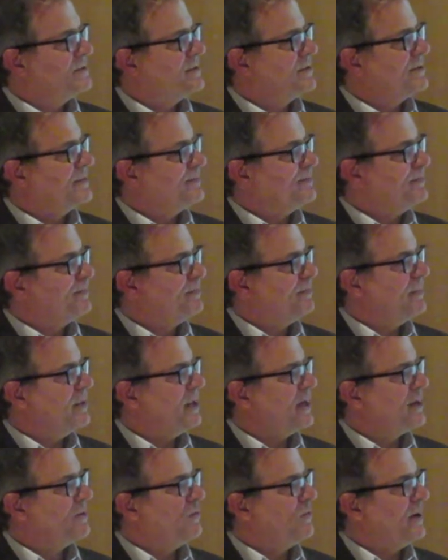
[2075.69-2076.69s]
It's a
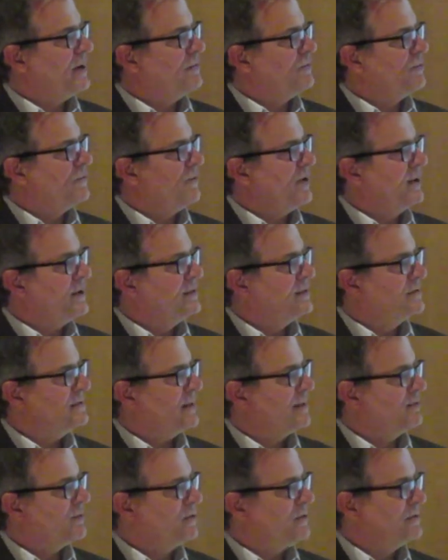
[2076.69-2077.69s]
black, white, and
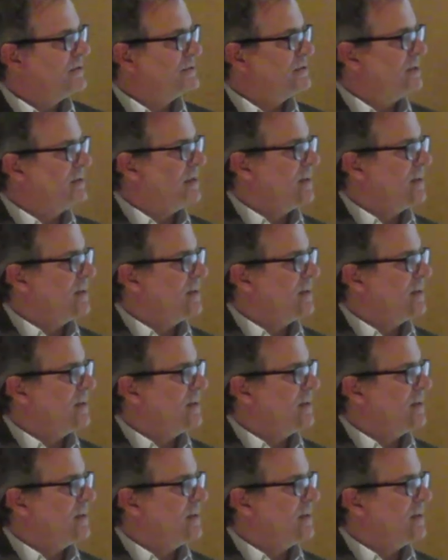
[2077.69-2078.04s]
red type called